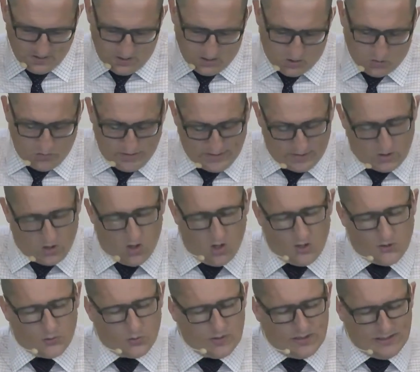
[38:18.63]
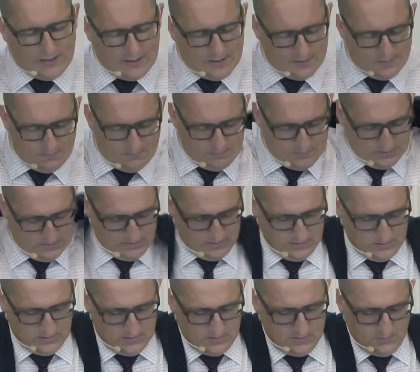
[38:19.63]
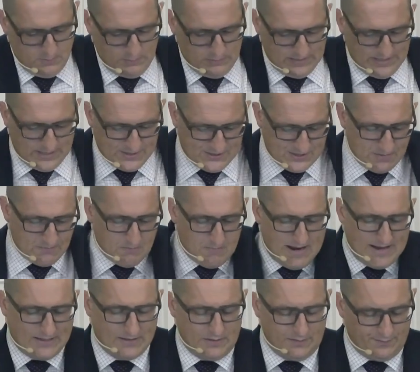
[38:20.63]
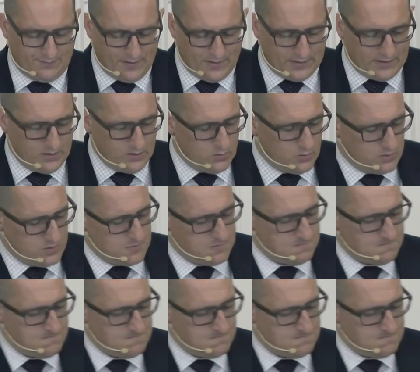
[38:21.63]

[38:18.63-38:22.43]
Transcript: Our great God, we bless and magnify you.